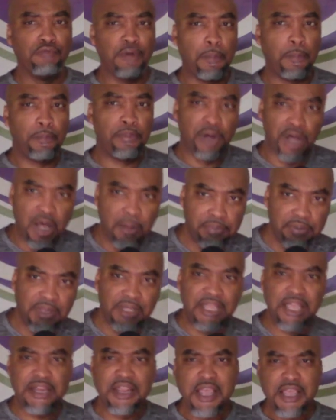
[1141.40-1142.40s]

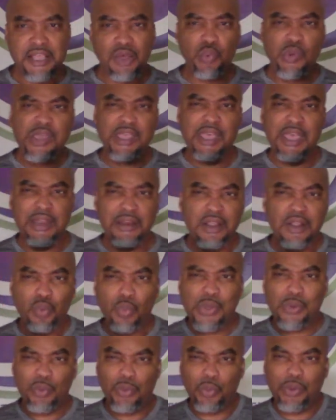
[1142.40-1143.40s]
Republican. And we can
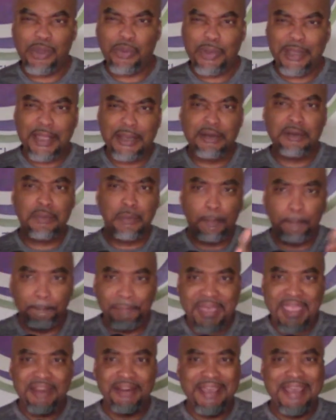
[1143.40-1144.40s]

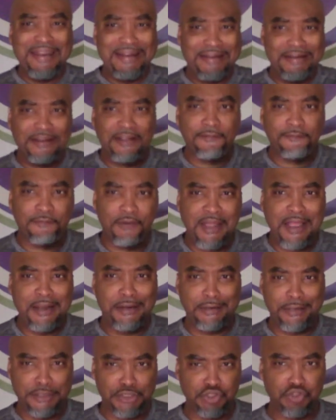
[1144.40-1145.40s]
debate and differ
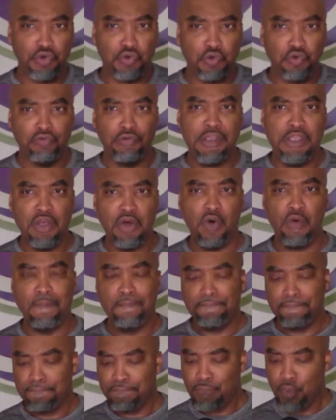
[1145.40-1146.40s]
and disagree on
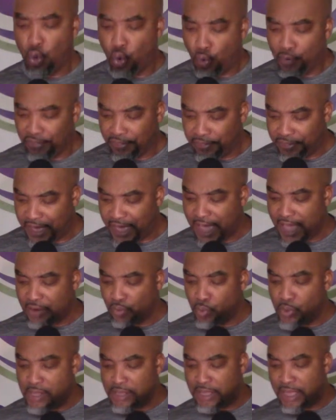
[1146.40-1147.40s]
that.
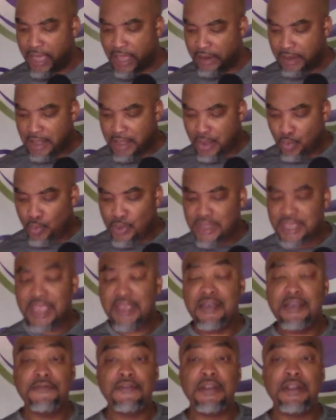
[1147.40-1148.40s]
We can
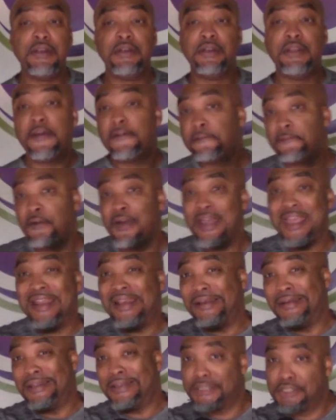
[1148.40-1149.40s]
even differ
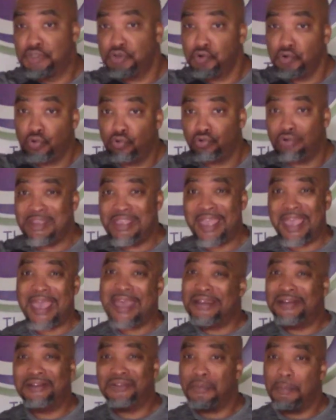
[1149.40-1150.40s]
and disagree
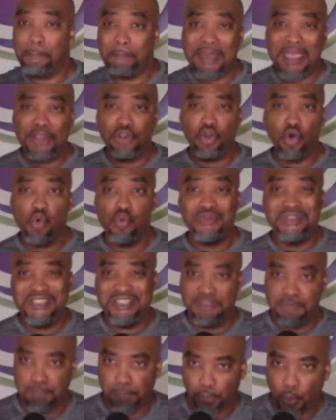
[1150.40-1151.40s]
and debate on
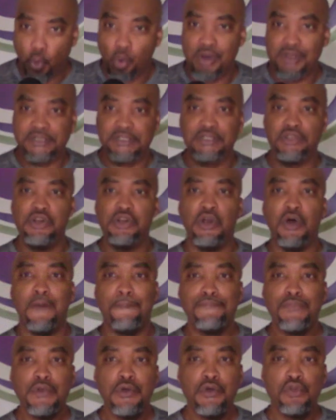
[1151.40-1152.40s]
sports. You
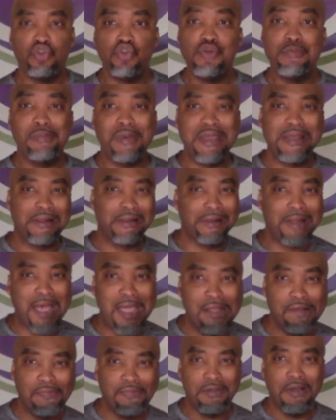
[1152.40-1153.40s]
know, you may
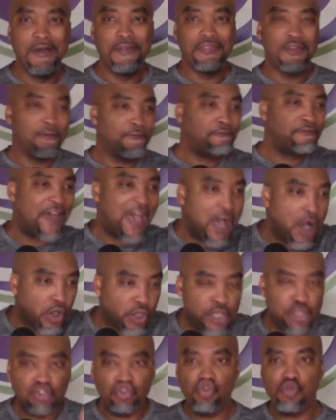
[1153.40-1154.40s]
like the
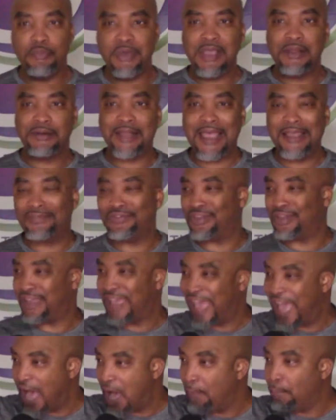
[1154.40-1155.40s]
Falcons, you may like the
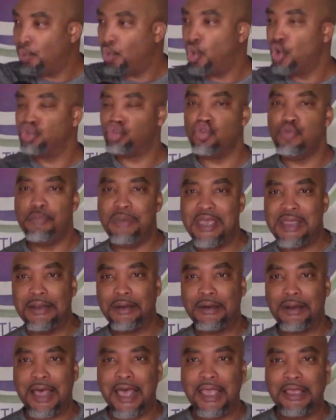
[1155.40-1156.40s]
Cowboys, you may
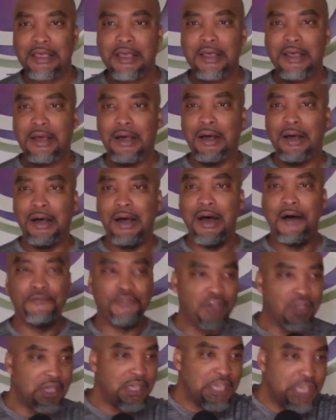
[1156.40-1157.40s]
like
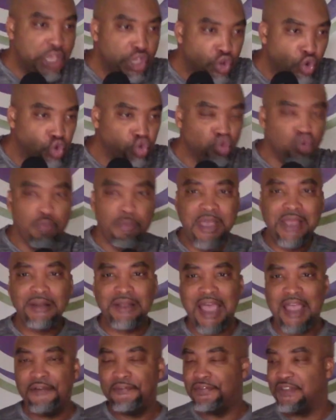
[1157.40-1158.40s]
the Eagles, you may
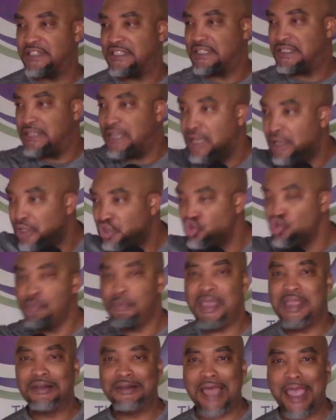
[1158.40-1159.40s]
like the Steelers, you
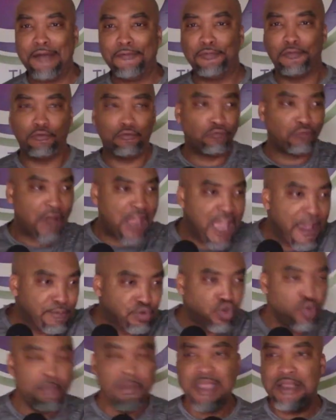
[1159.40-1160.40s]
may like the
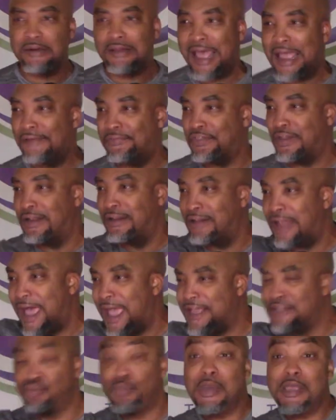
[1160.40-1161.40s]
Rams, you may like the
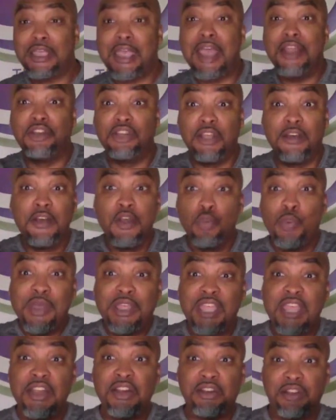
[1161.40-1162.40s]
Lions. We can
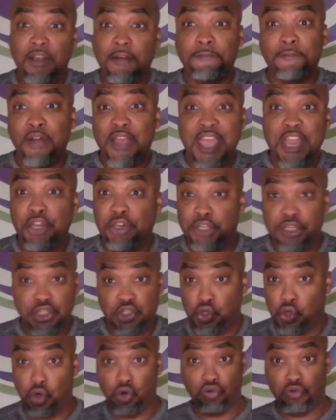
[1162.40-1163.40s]
differ and
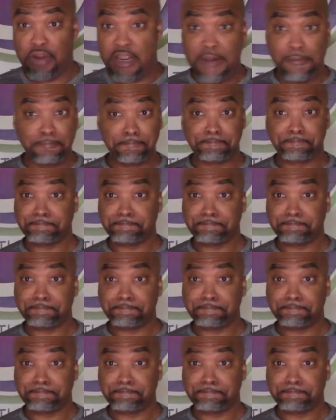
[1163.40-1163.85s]
disagree